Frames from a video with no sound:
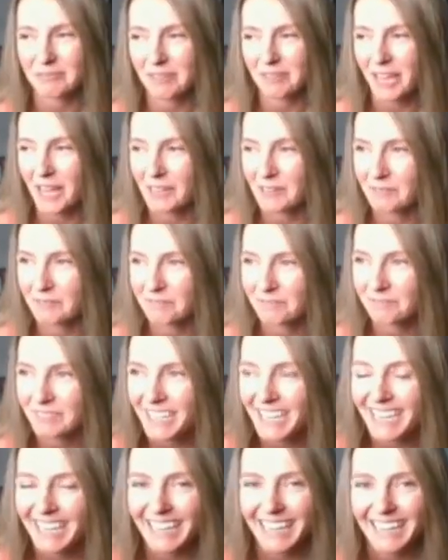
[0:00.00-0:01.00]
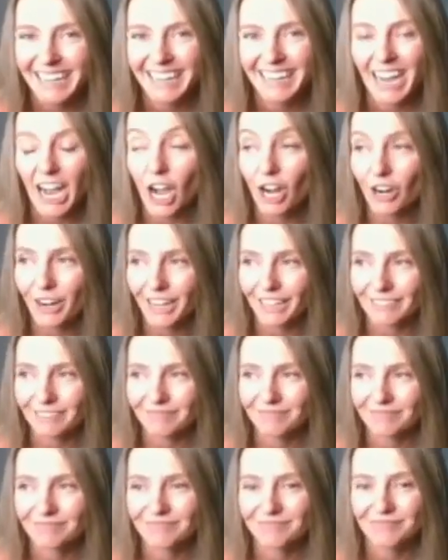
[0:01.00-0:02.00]
too bad. All right.
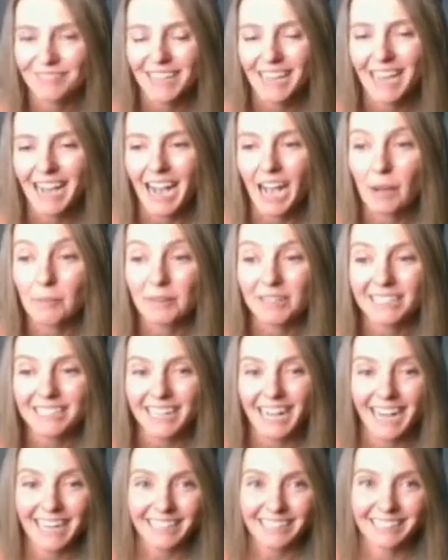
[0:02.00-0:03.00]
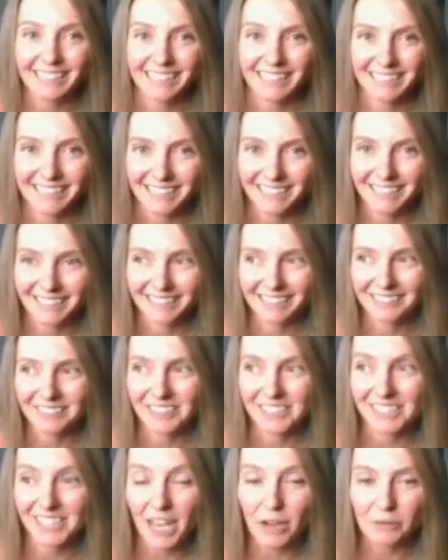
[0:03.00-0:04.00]
I'm gonna cut it here
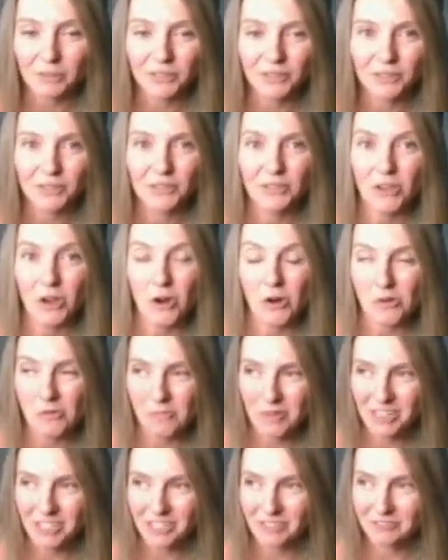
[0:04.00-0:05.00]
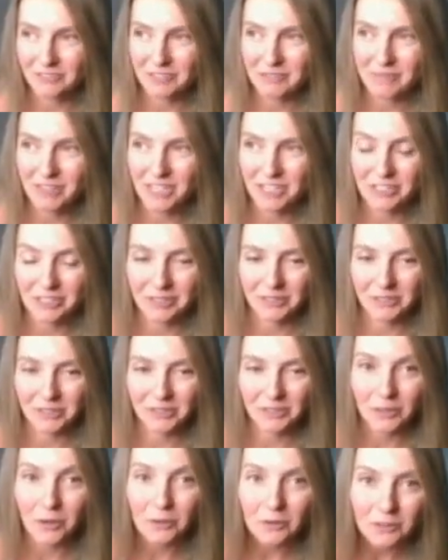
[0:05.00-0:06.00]
because that was so much information
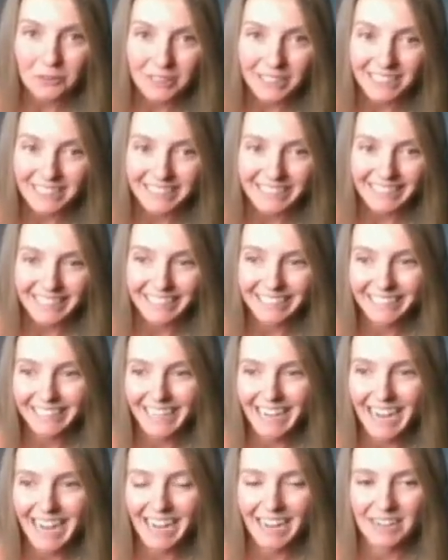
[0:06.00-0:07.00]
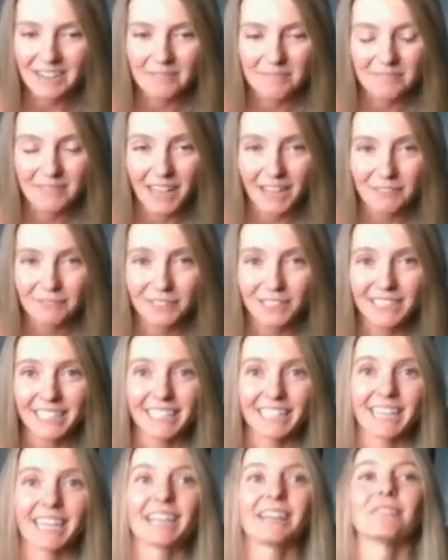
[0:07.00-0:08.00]
so quickly. That felt
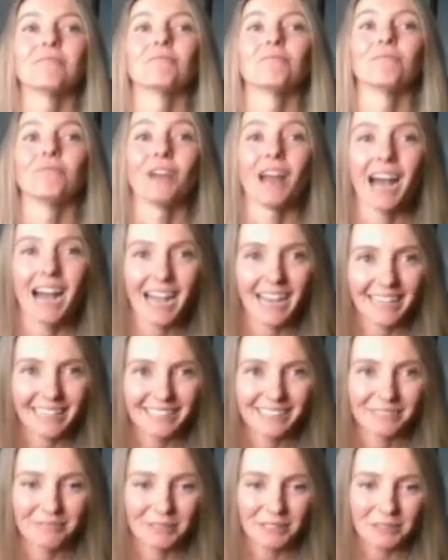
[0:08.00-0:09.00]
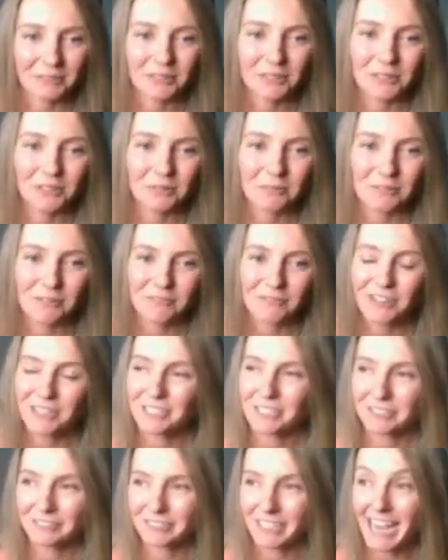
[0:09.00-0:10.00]
like a ride, but it was super
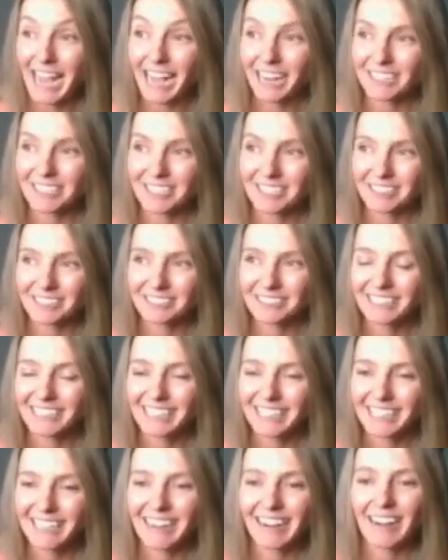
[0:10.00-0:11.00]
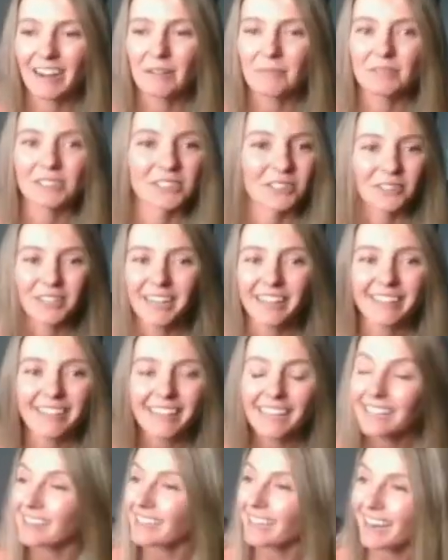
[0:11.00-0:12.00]
fun to react to. Is there
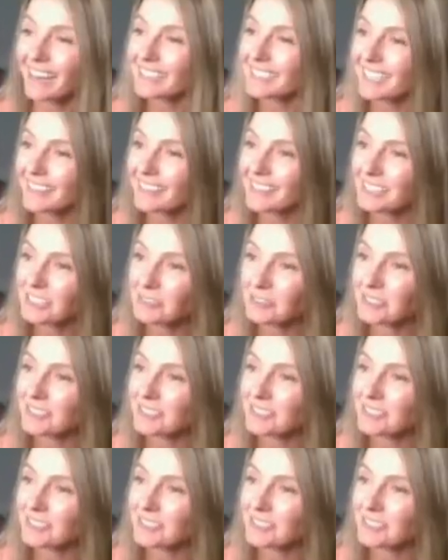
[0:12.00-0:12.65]
anything that I said that you